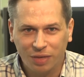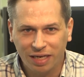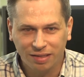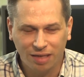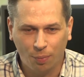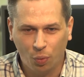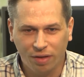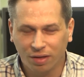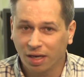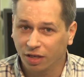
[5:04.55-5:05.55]
We ended up
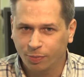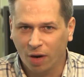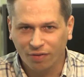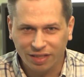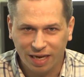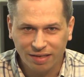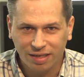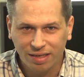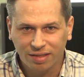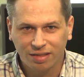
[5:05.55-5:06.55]
with aspiring
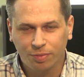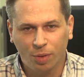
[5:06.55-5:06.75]
dentists,